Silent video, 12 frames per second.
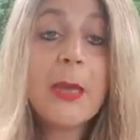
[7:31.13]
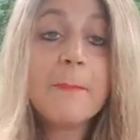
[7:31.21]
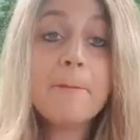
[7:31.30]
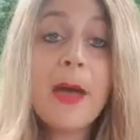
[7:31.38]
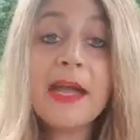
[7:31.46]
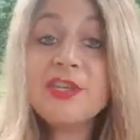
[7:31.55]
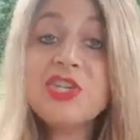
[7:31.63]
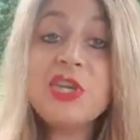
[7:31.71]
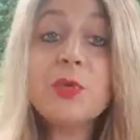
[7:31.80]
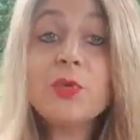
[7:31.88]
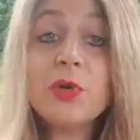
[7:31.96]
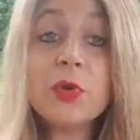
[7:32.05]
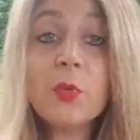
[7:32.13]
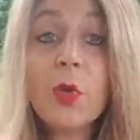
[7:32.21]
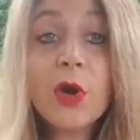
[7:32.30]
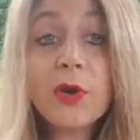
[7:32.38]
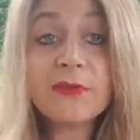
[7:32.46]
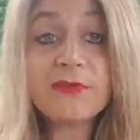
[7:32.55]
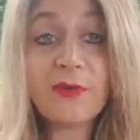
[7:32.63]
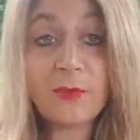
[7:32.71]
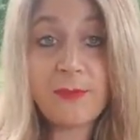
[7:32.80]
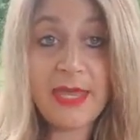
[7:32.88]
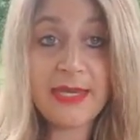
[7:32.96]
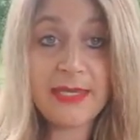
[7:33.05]
My children work for
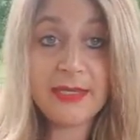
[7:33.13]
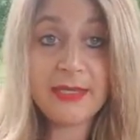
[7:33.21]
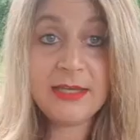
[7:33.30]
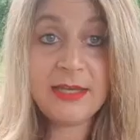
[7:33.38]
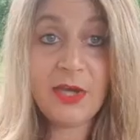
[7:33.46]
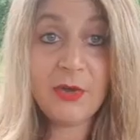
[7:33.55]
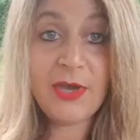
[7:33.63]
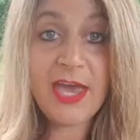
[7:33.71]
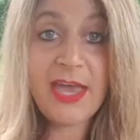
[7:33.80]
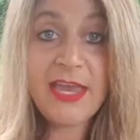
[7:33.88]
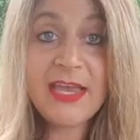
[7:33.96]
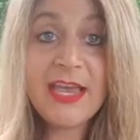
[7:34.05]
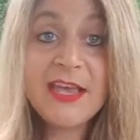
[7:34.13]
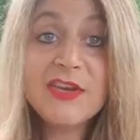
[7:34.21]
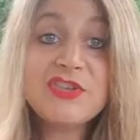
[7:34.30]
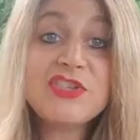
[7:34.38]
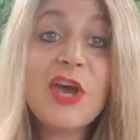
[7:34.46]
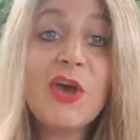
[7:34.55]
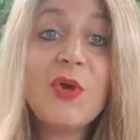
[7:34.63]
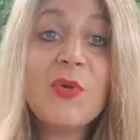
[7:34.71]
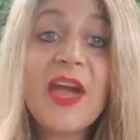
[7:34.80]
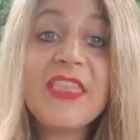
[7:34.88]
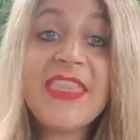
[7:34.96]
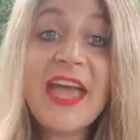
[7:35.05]
me, okay? So
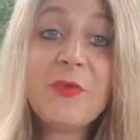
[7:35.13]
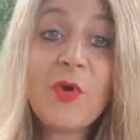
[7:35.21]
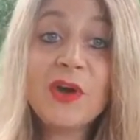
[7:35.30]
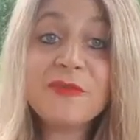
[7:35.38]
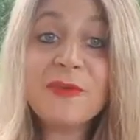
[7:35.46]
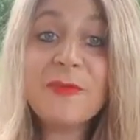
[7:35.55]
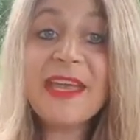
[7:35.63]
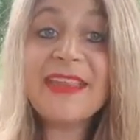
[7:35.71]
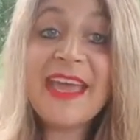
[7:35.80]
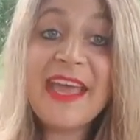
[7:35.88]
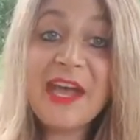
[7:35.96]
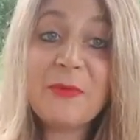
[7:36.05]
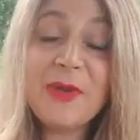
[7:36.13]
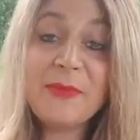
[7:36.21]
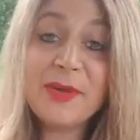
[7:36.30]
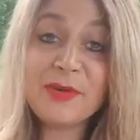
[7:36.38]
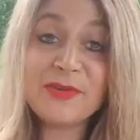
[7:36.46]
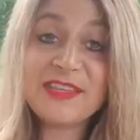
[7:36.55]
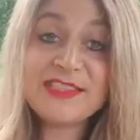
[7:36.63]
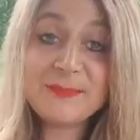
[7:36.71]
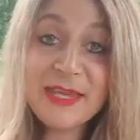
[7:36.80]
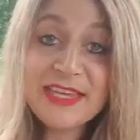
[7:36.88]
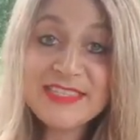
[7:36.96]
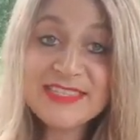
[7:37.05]
they work for me and they help me build this
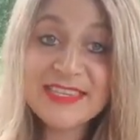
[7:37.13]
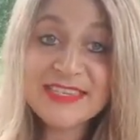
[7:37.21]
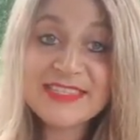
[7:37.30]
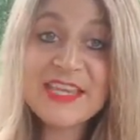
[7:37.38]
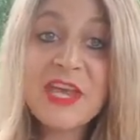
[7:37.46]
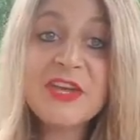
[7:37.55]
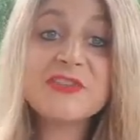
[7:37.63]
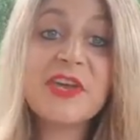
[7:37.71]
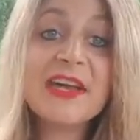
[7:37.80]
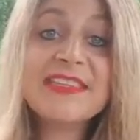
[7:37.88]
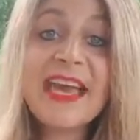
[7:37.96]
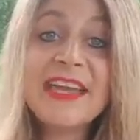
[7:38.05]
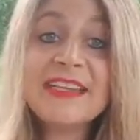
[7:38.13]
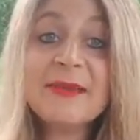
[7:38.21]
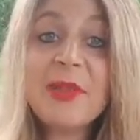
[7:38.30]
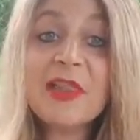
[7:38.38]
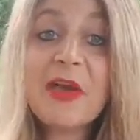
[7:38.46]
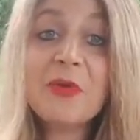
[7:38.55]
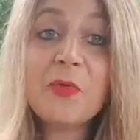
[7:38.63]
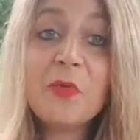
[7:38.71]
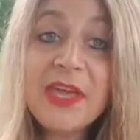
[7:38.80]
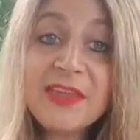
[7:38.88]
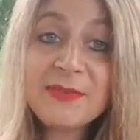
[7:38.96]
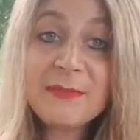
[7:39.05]
business. So I take them along
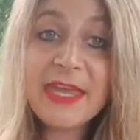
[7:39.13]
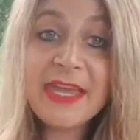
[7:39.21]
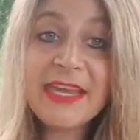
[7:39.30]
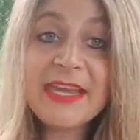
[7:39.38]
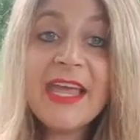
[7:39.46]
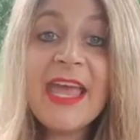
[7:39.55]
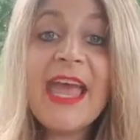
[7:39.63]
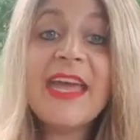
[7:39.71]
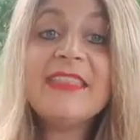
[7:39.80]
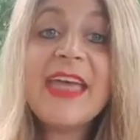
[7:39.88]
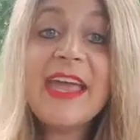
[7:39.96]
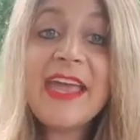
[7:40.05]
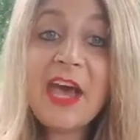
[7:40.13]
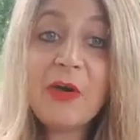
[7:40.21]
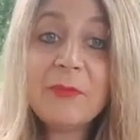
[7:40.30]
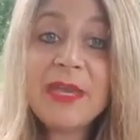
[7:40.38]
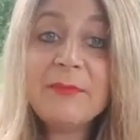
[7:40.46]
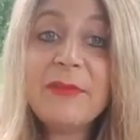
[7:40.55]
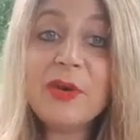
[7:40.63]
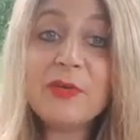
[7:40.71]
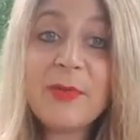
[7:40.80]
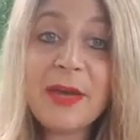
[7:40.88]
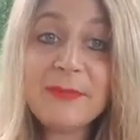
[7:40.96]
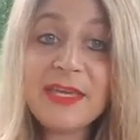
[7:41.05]
with me and they help me build
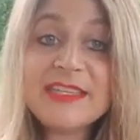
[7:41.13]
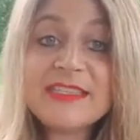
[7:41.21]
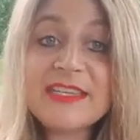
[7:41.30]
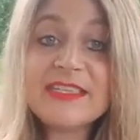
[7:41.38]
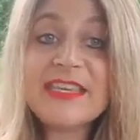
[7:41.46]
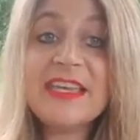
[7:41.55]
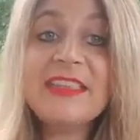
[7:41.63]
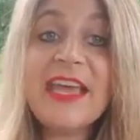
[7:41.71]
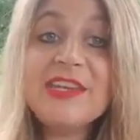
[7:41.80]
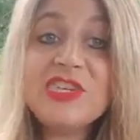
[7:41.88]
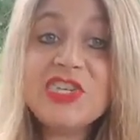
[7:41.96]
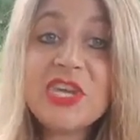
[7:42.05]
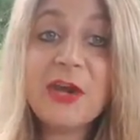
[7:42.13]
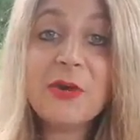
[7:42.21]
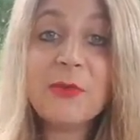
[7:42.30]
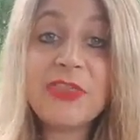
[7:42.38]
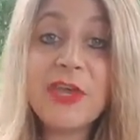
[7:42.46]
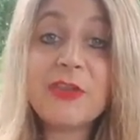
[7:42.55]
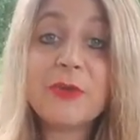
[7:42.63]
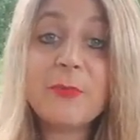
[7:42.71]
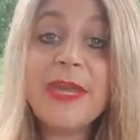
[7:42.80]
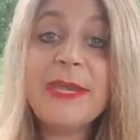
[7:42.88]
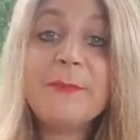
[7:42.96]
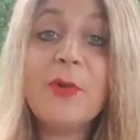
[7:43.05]
my business and they share with other
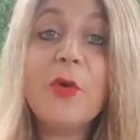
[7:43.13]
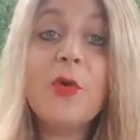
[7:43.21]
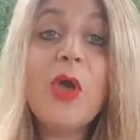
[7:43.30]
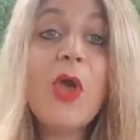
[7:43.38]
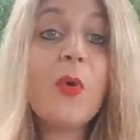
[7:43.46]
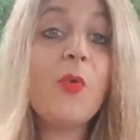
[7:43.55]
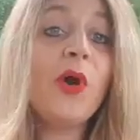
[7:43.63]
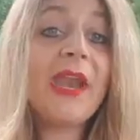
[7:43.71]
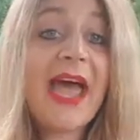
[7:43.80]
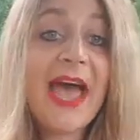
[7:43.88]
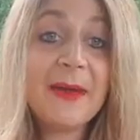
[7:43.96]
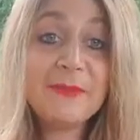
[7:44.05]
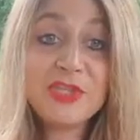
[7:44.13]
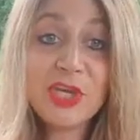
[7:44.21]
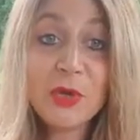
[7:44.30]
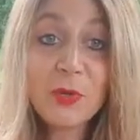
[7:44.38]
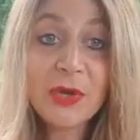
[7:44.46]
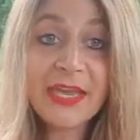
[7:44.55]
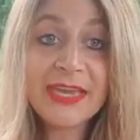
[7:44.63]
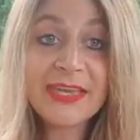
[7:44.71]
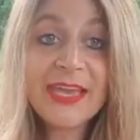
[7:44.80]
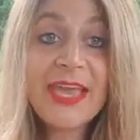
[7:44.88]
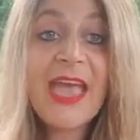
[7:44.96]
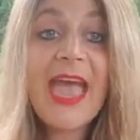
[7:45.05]
people what I'm doing.
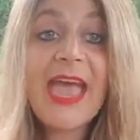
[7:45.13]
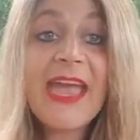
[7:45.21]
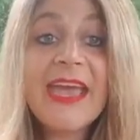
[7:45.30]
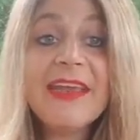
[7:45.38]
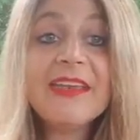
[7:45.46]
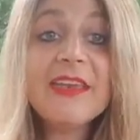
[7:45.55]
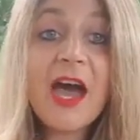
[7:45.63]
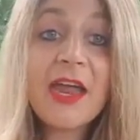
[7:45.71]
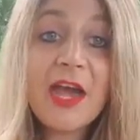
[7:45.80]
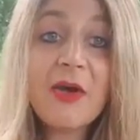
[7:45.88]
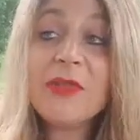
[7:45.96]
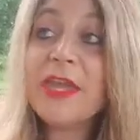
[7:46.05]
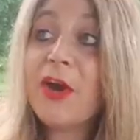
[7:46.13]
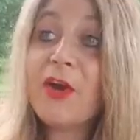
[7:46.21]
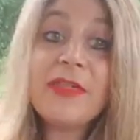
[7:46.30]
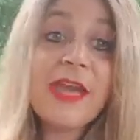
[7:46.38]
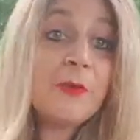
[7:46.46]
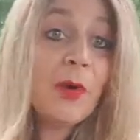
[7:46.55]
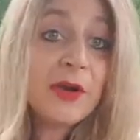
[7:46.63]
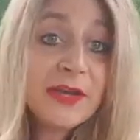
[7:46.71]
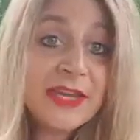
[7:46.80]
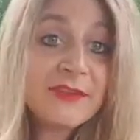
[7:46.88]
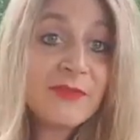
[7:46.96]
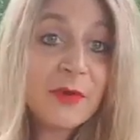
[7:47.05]
And not only are they
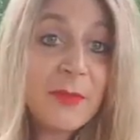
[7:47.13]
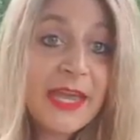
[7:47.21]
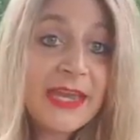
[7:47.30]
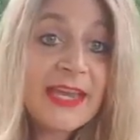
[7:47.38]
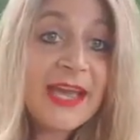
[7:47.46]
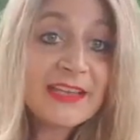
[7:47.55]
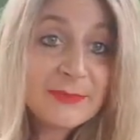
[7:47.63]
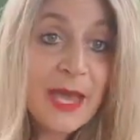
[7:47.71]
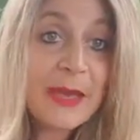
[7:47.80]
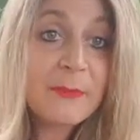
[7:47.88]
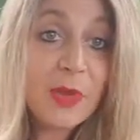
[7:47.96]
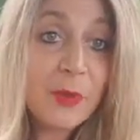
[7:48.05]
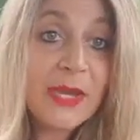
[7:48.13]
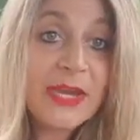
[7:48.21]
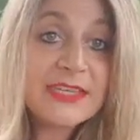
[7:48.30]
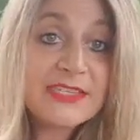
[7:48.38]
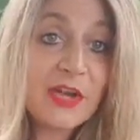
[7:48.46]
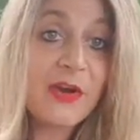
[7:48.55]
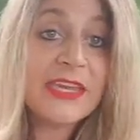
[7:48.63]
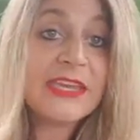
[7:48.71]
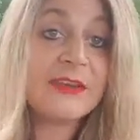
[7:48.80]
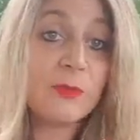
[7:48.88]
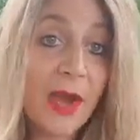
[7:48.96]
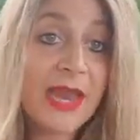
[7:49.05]
working for me as my employees, so I get
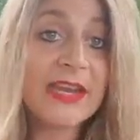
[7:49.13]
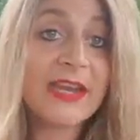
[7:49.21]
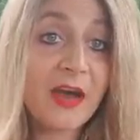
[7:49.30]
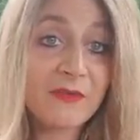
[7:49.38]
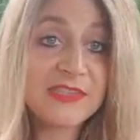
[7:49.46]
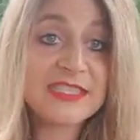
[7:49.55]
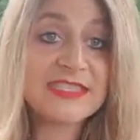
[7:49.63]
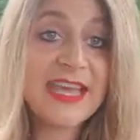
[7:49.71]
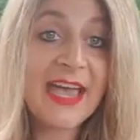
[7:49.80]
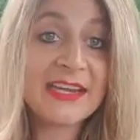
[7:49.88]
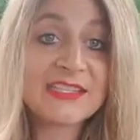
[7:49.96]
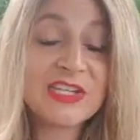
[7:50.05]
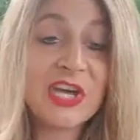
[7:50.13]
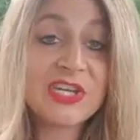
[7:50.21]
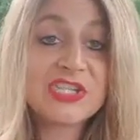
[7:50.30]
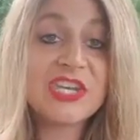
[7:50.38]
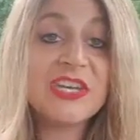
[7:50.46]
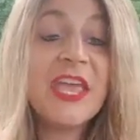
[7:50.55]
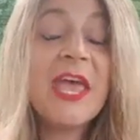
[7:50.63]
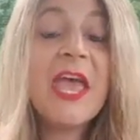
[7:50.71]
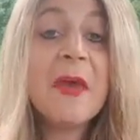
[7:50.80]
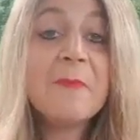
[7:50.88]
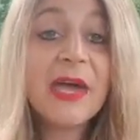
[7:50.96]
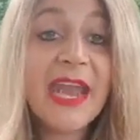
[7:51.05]
to write it off as a tax deduction,
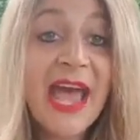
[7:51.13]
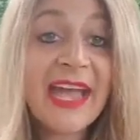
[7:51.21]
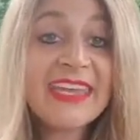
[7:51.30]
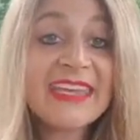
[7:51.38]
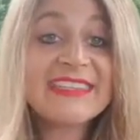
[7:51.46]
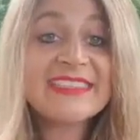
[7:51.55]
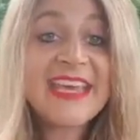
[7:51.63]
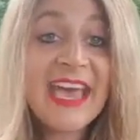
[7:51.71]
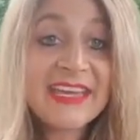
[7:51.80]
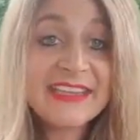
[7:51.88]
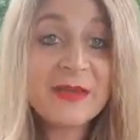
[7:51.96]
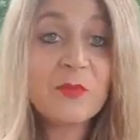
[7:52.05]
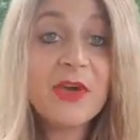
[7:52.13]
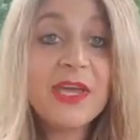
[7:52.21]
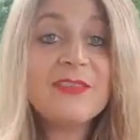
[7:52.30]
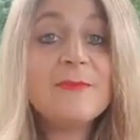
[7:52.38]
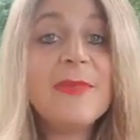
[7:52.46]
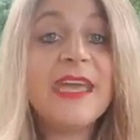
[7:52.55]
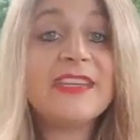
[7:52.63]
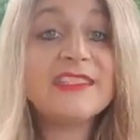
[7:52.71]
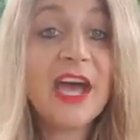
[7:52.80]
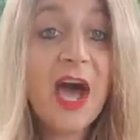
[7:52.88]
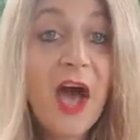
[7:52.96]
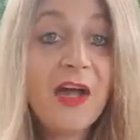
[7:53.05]
but I get to take them with me
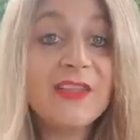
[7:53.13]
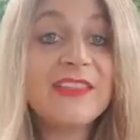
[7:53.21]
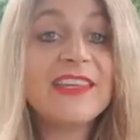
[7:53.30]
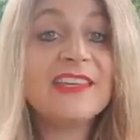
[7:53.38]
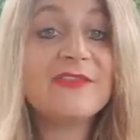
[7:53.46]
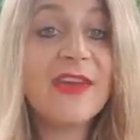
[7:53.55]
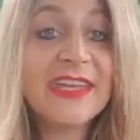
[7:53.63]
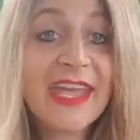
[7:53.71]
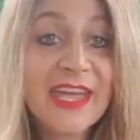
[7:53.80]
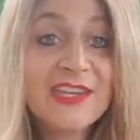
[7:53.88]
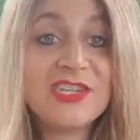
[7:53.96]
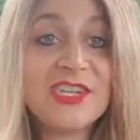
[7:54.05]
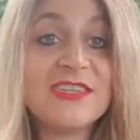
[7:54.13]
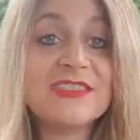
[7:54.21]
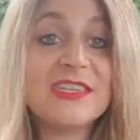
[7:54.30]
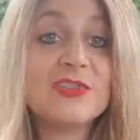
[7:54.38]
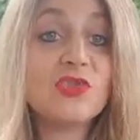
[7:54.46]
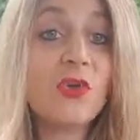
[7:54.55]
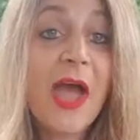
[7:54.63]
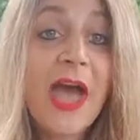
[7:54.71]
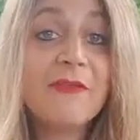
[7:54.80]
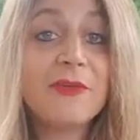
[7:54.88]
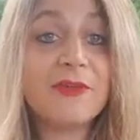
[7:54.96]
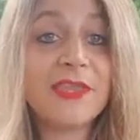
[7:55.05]
to all of these vacations and
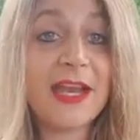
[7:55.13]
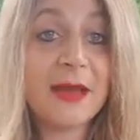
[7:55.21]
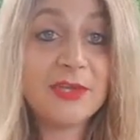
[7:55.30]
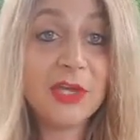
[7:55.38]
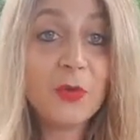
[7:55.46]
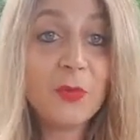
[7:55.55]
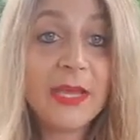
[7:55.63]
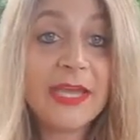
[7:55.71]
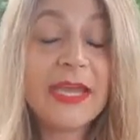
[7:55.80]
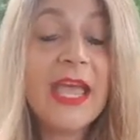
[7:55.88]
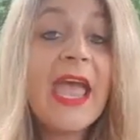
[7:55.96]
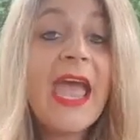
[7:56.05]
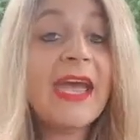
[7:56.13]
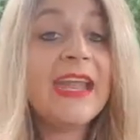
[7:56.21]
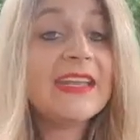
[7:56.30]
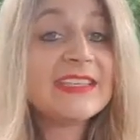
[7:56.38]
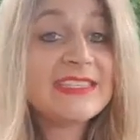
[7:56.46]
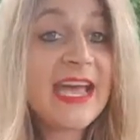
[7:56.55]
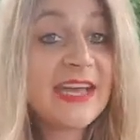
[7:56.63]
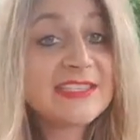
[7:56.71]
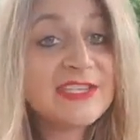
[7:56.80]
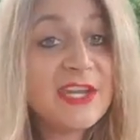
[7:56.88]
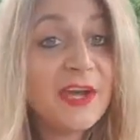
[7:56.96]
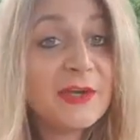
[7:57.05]
travel that I'm doing, and it's
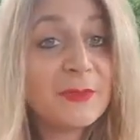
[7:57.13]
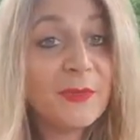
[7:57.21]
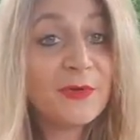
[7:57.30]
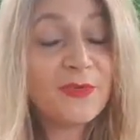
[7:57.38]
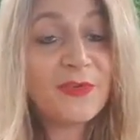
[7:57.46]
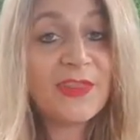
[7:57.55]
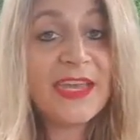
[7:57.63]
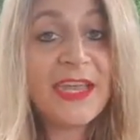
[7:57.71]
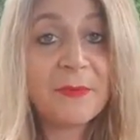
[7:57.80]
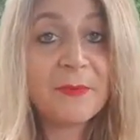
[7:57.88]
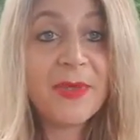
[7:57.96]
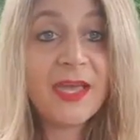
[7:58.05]
tax deductible for them.